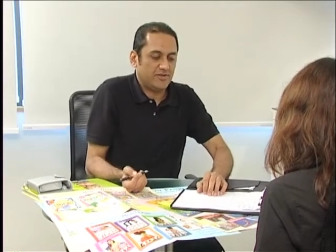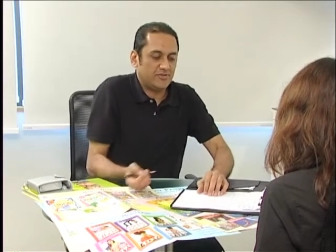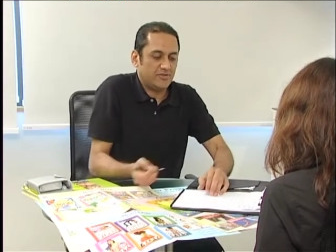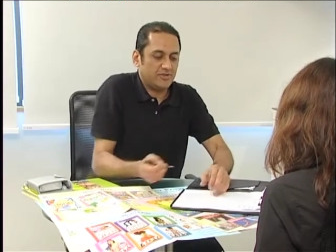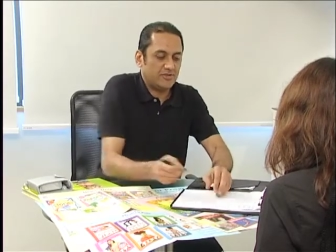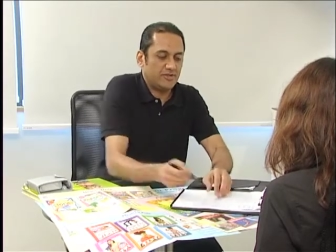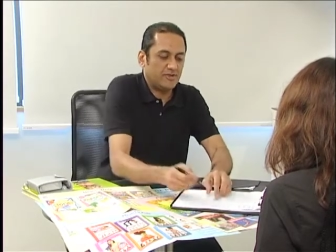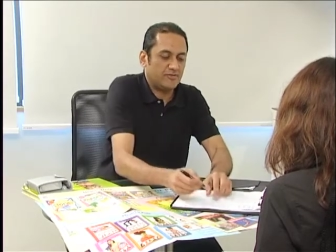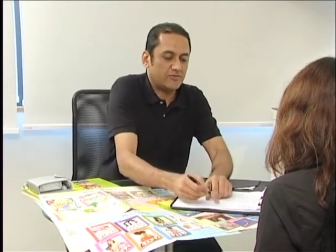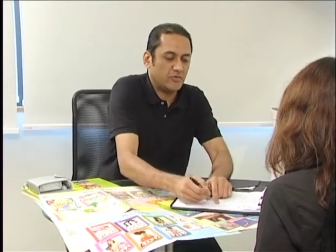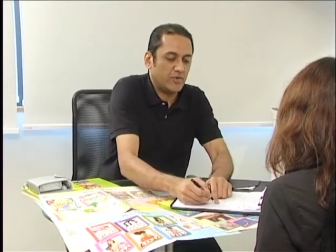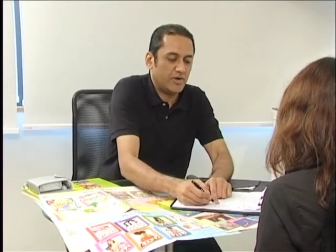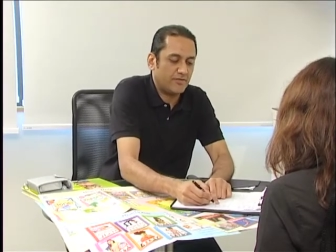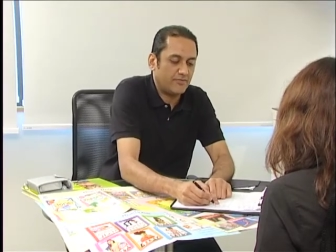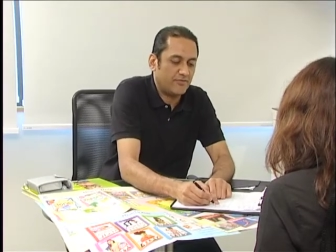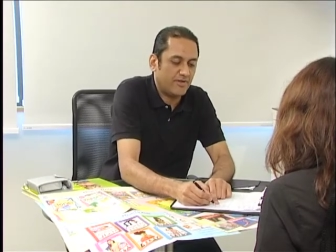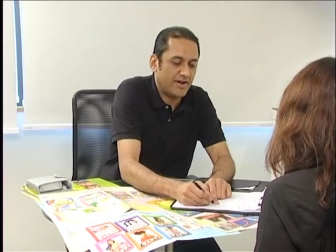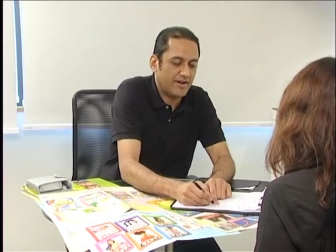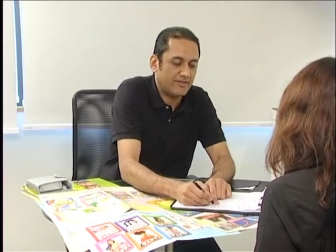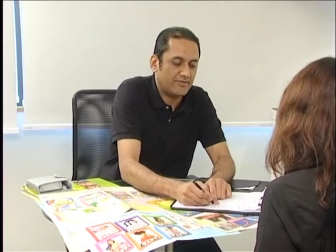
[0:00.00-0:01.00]
so instead of
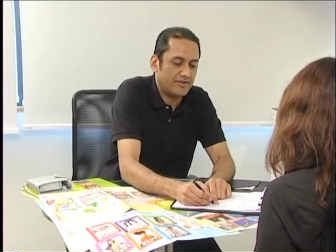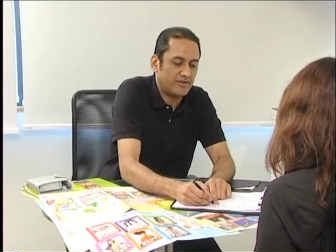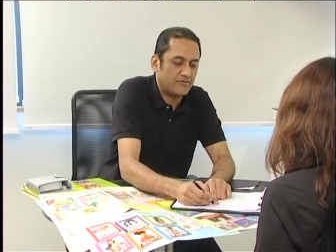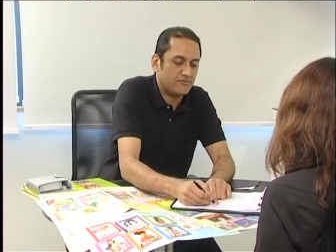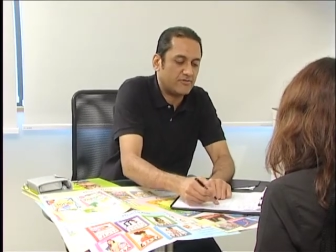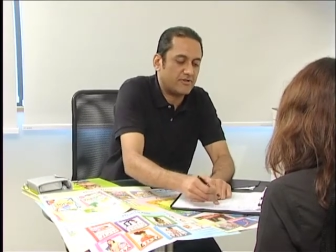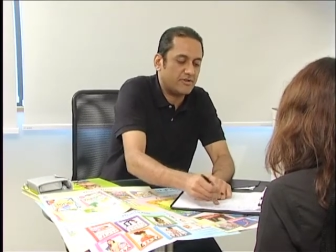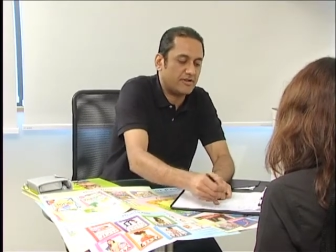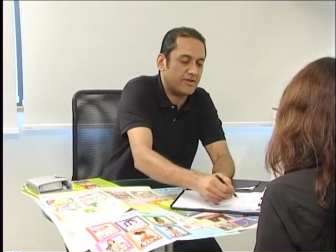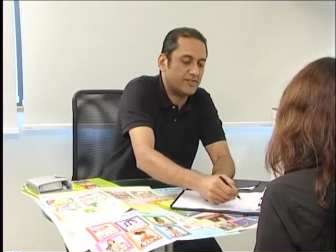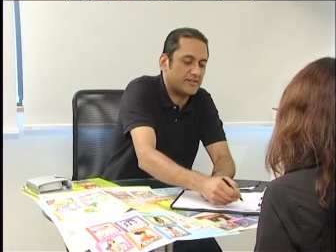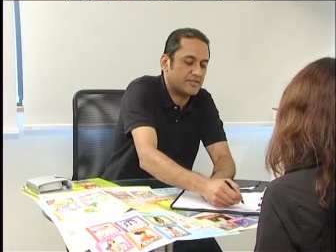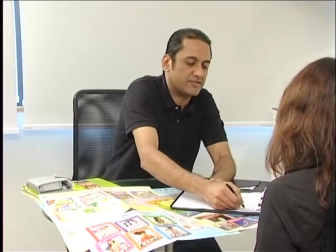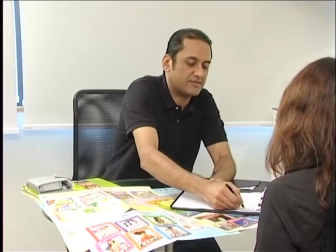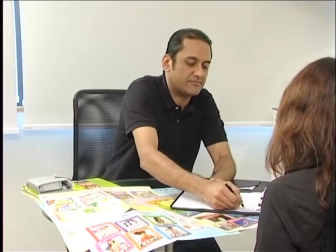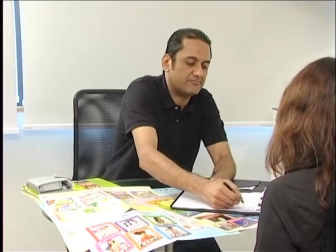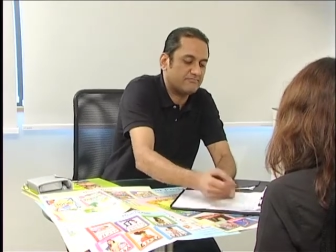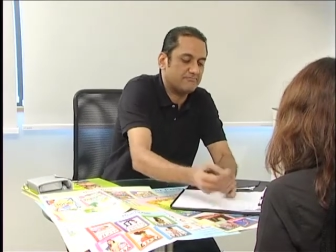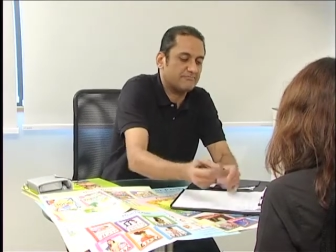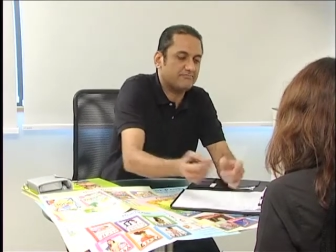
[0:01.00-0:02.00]
2,500,
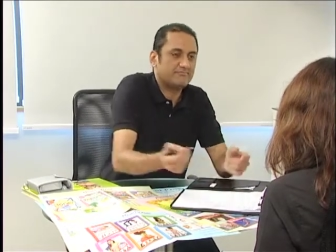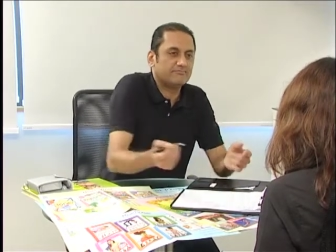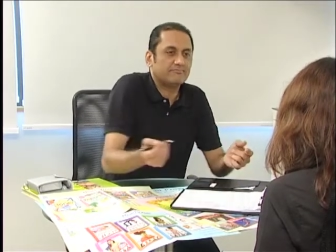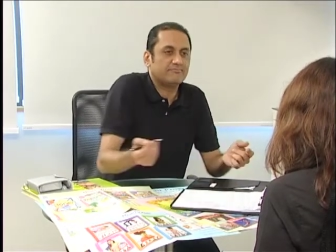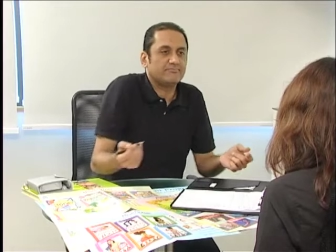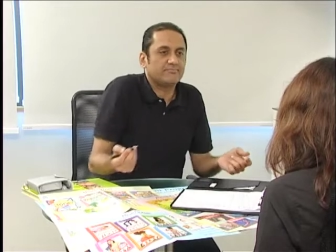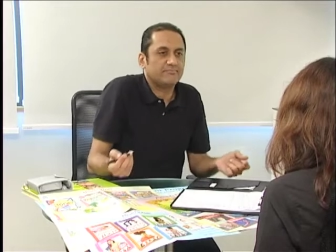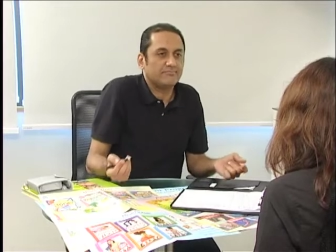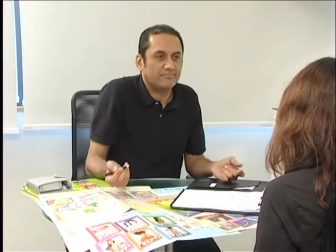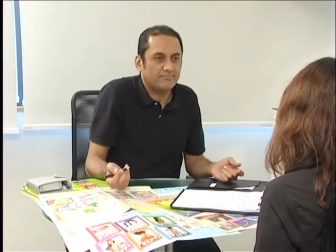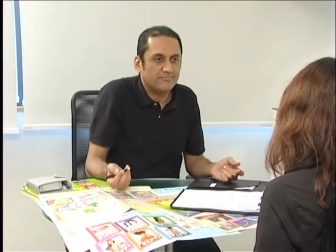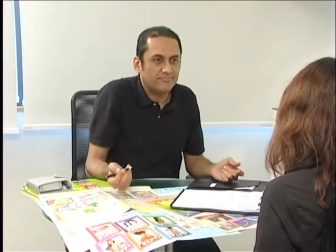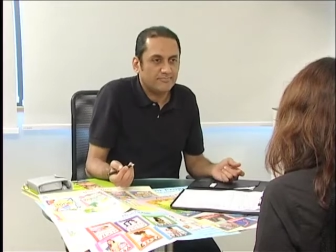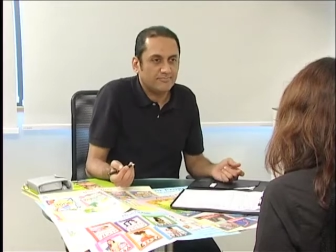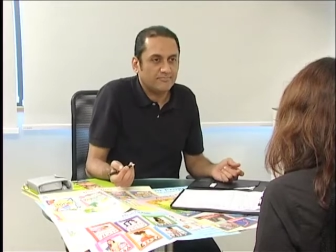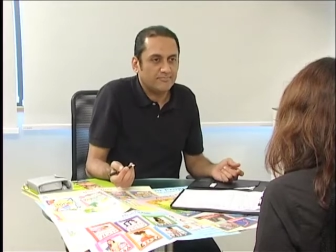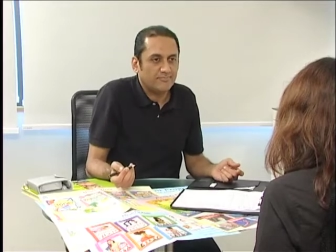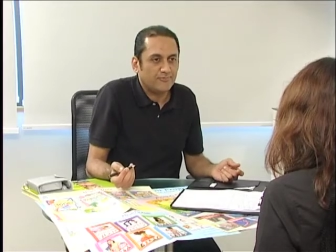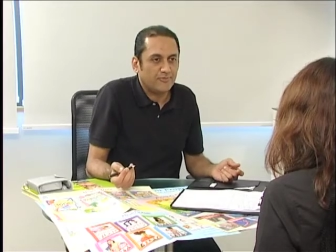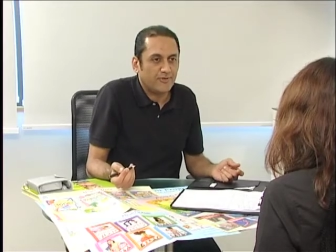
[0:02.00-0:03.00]
it's
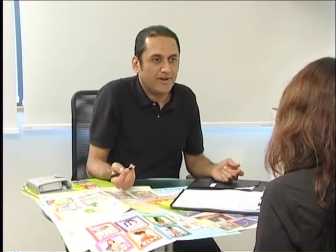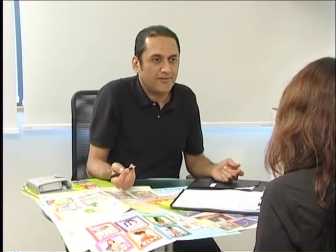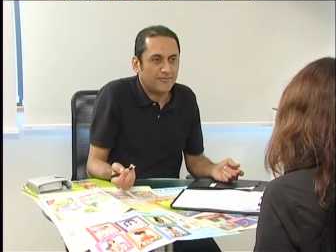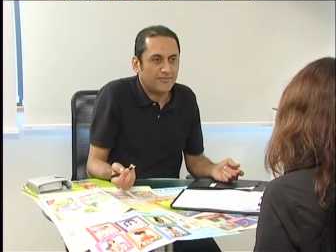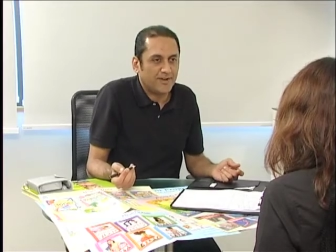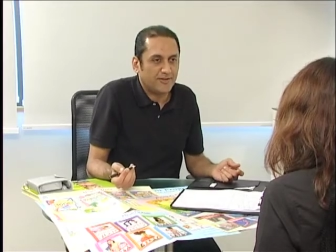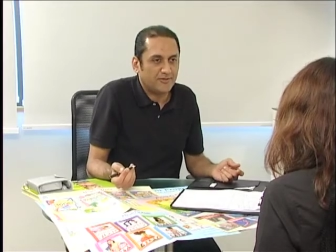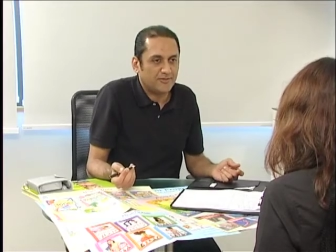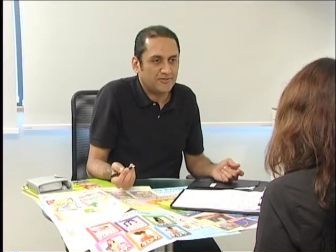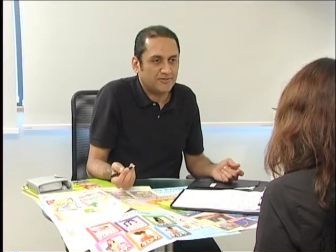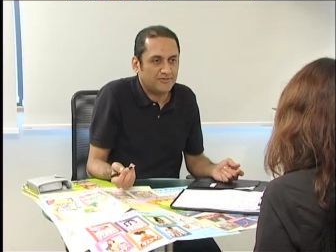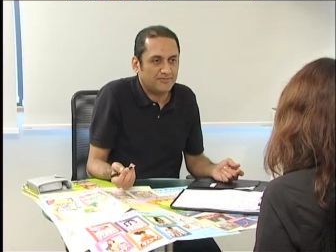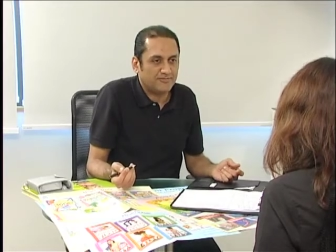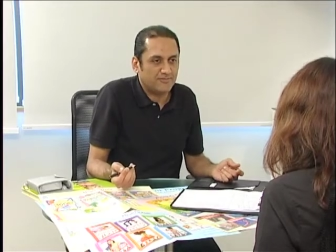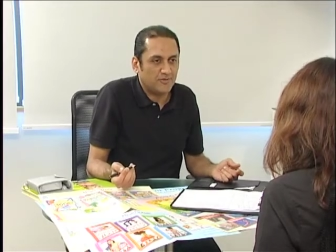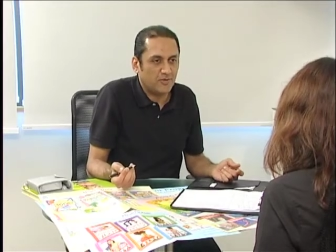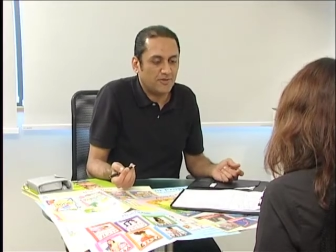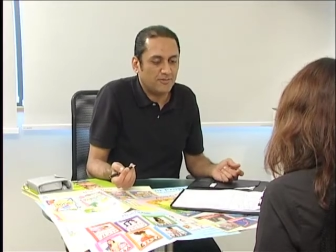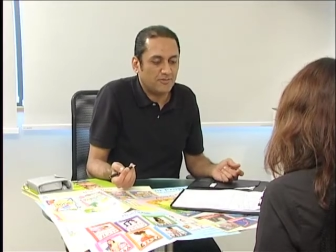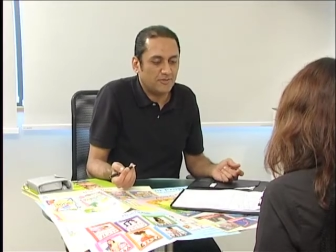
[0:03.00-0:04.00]
5,000
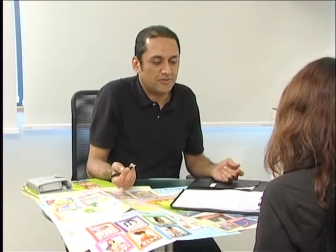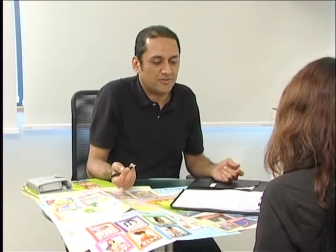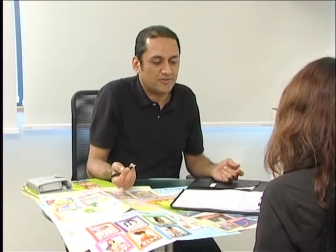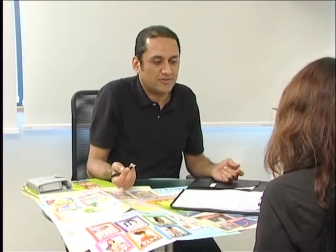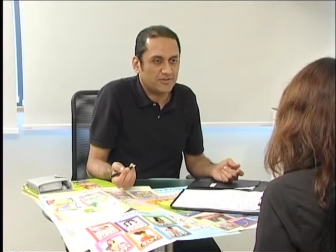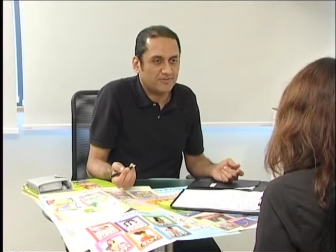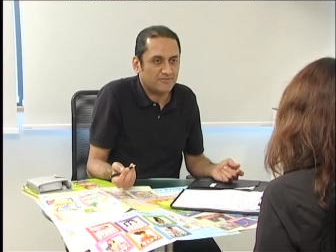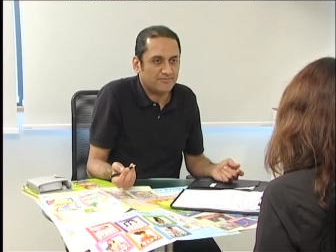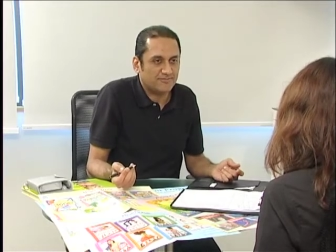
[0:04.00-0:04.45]
almost.